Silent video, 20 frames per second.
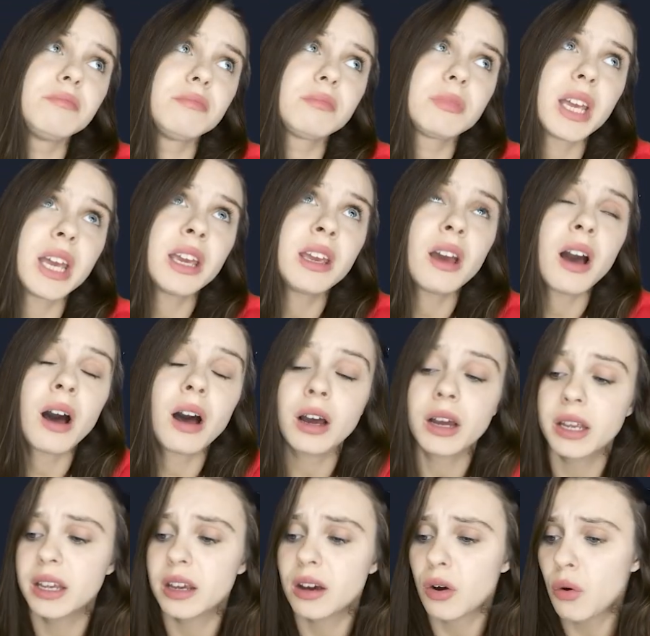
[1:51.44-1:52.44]

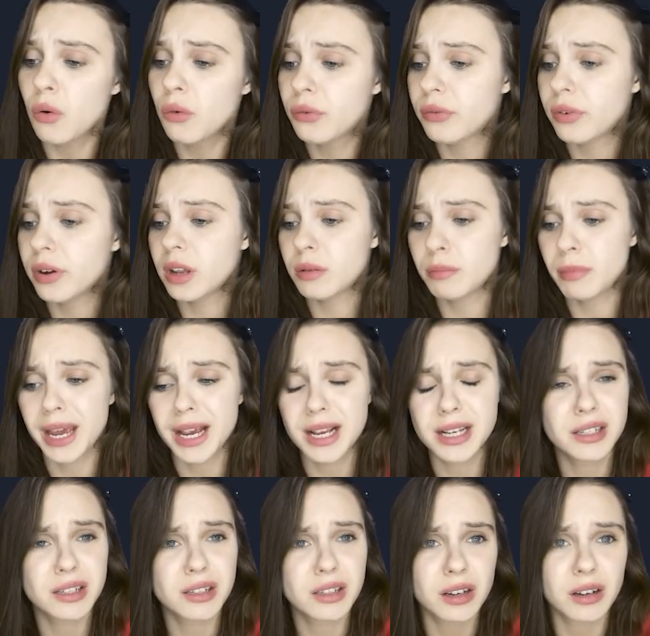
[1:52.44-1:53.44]
AI often
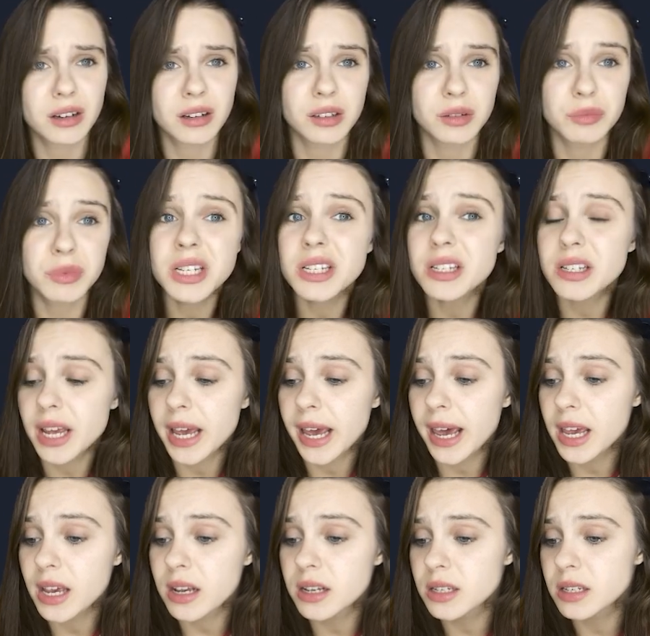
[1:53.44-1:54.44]
makes
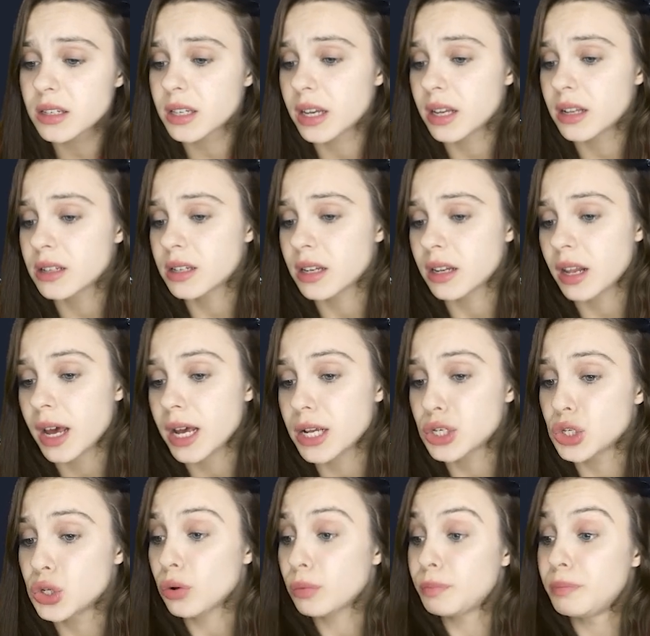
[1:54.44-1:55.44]
mistakes since it has
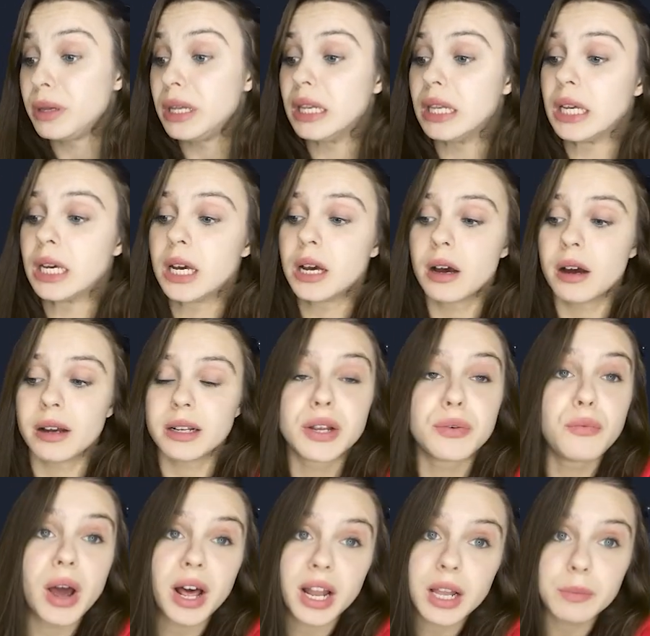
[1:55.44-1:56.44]
not been
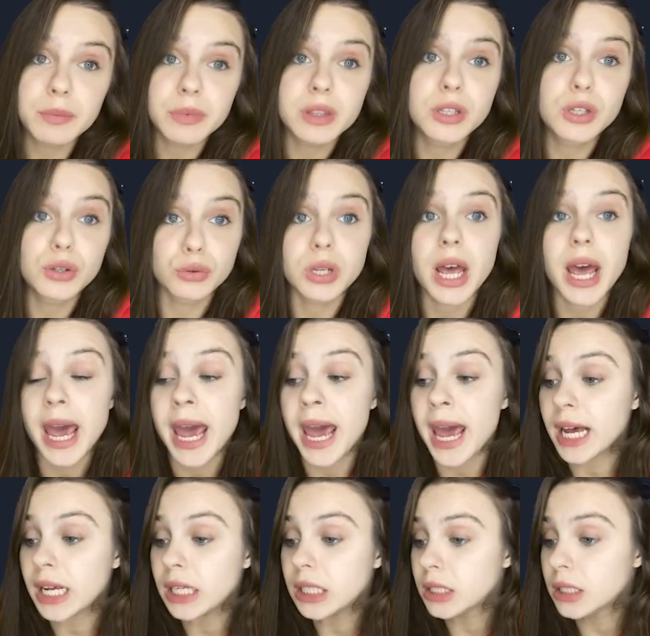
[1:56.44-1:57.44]
developed to the
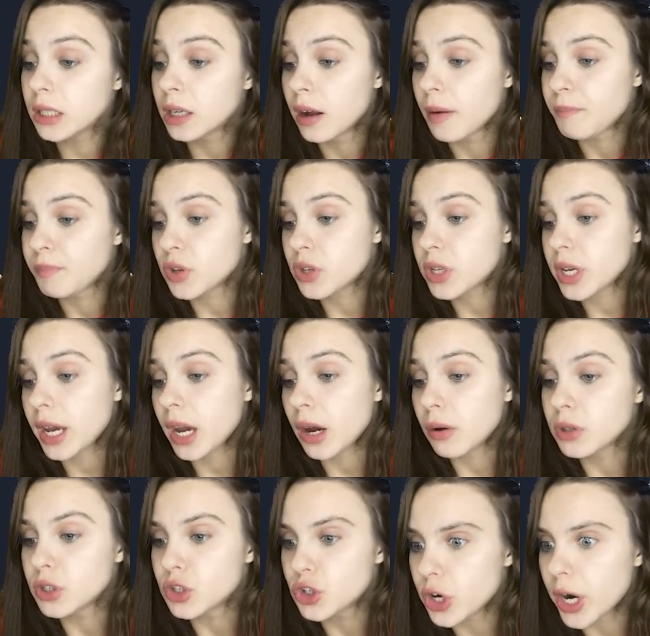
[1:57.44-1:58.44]
end. Today I
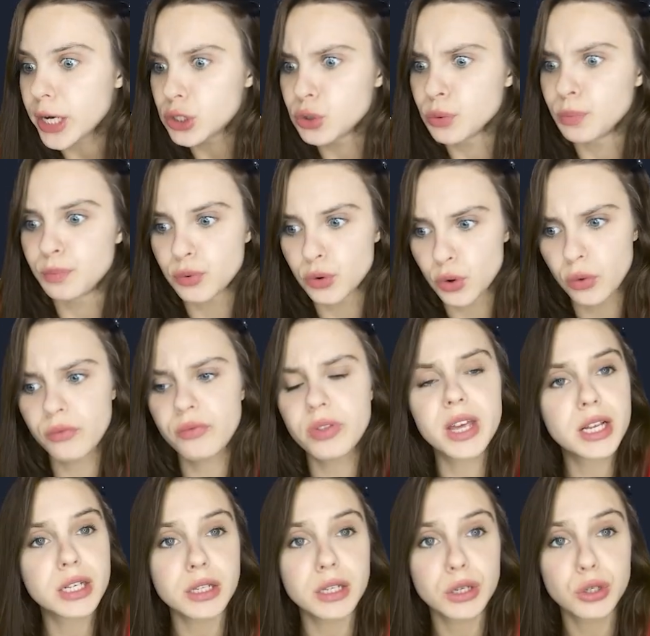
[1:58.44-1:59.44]
will try to prove
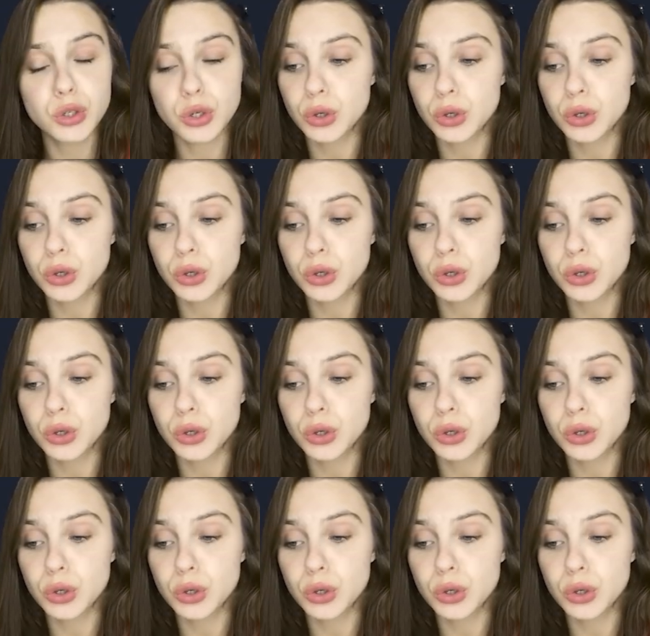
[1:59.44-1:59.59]
this to